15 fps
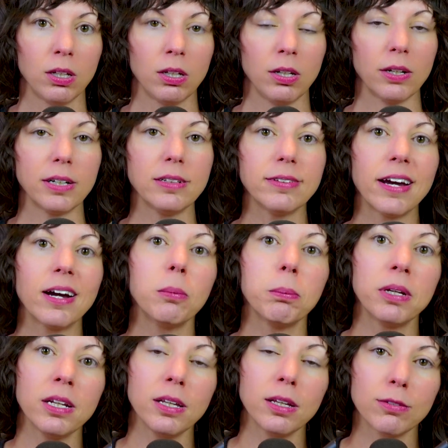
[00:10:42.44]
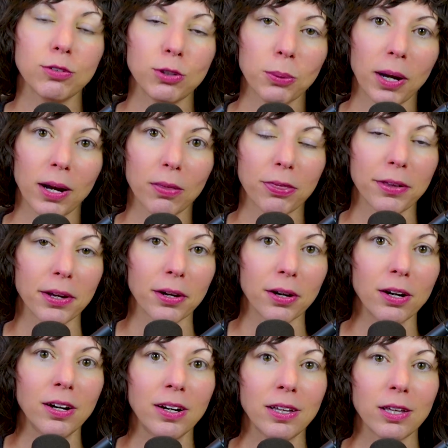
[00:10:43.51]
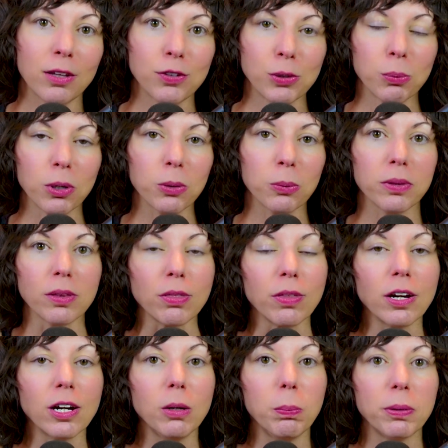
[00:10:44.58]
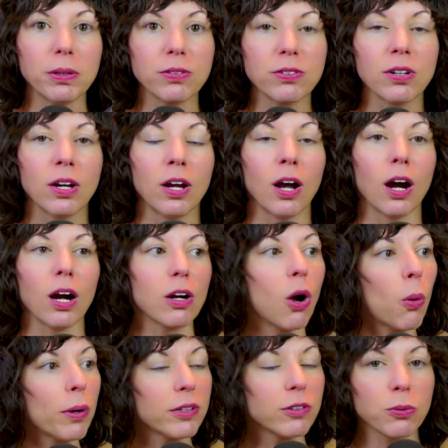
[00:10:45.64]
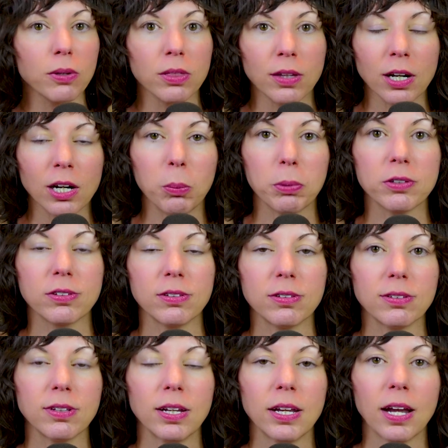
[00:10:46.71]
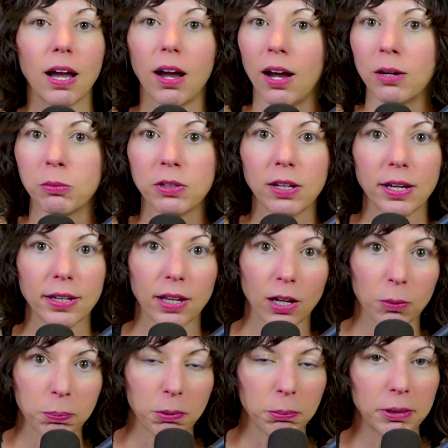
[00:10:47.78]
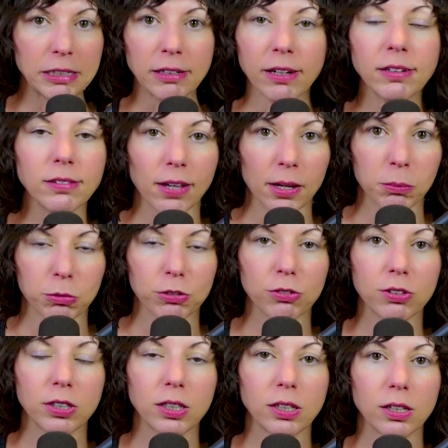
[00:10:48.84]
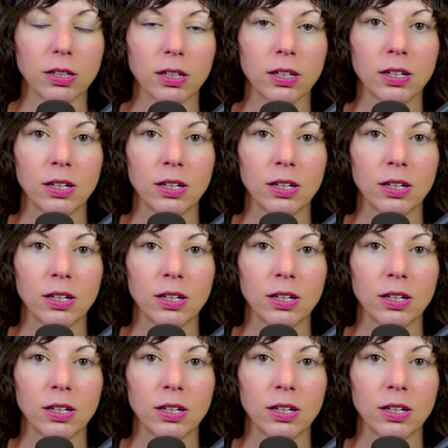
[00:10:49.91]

Now, I doubt many of you out there, if you work with a therapist, are going to a therapist and saying, I would like help on my nighttime routine.